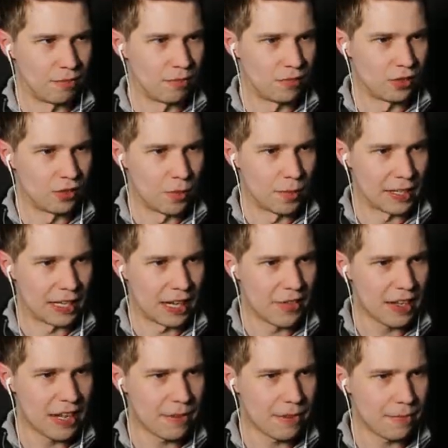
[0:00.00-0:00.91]
Duplicate
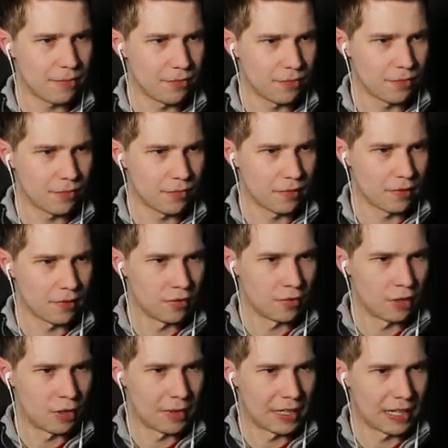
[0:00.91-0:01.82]
that.
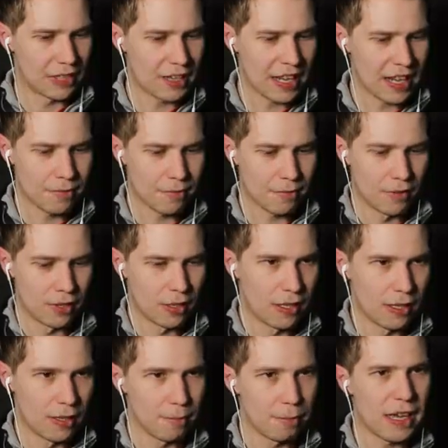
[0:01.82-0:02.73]
Duplicate that.
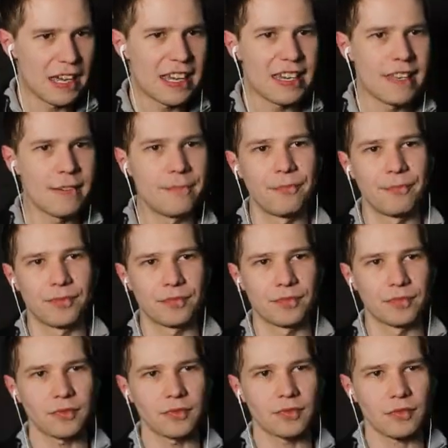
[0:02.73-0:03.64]
P.
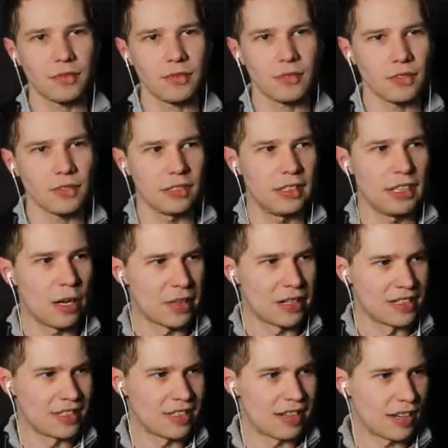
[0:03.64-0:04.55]
Now we
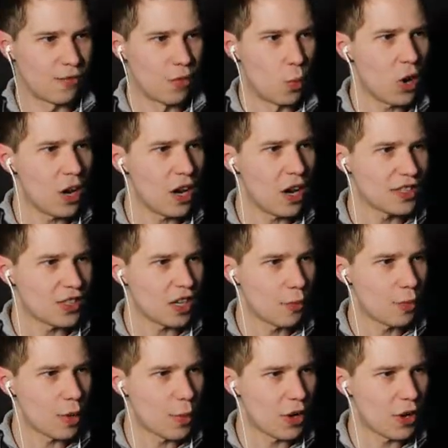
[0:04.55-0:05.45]
can select the wire type
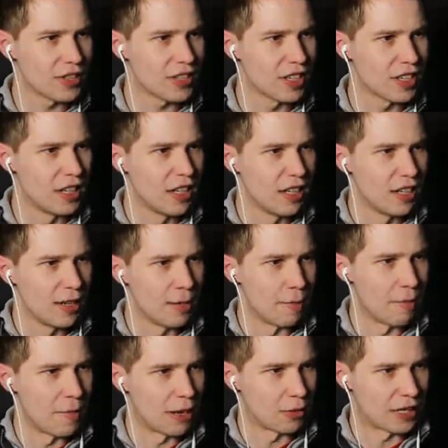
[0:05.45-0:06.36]
we want.
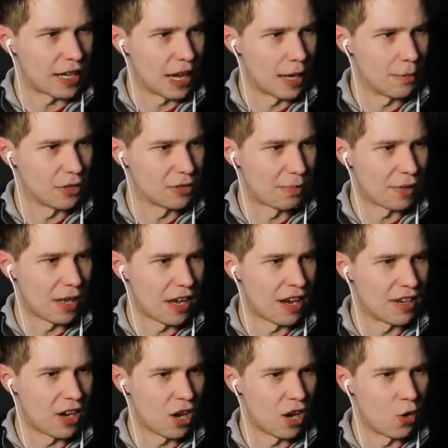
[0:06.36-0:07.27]
Metal cable
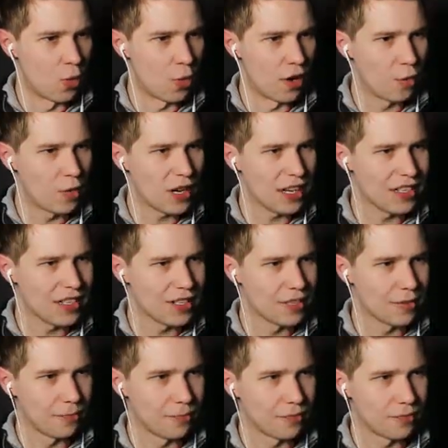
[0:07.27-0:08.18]
spline 01 wind.
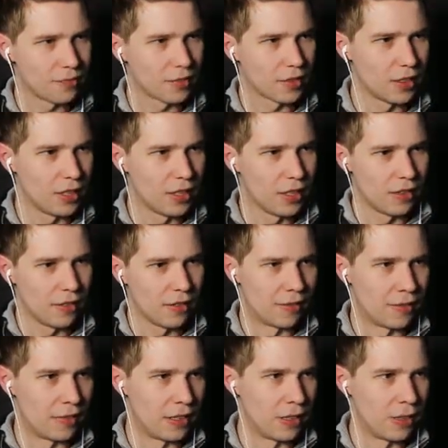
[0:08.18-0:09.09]

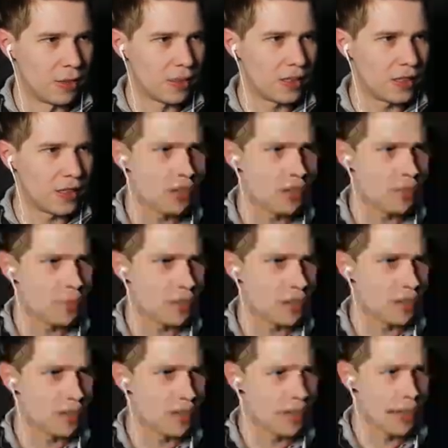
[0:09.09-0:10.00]
There we go. We
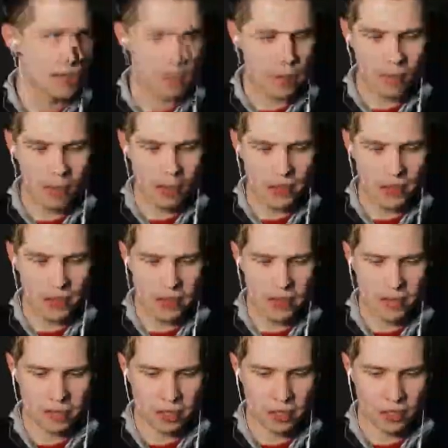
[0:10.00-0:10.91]
got our cable right
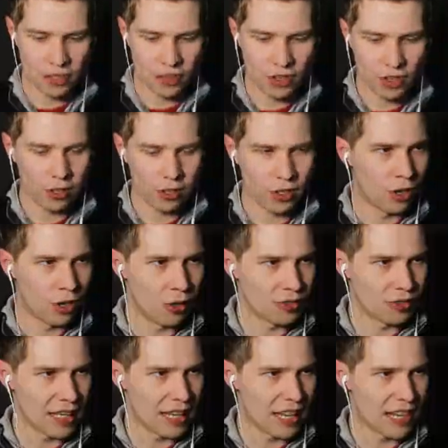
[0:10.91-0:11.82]
there. Control
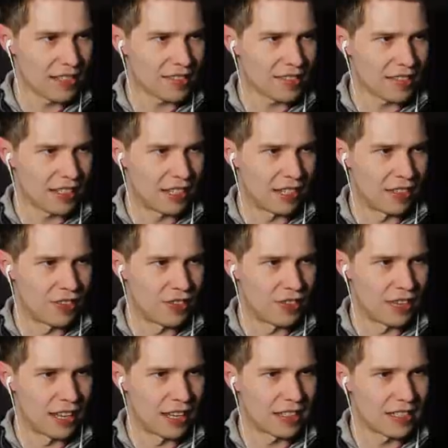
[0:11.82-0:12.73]
Alt S and
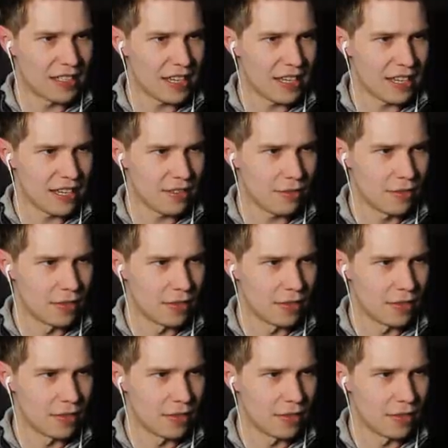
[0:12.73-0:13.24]
drag down.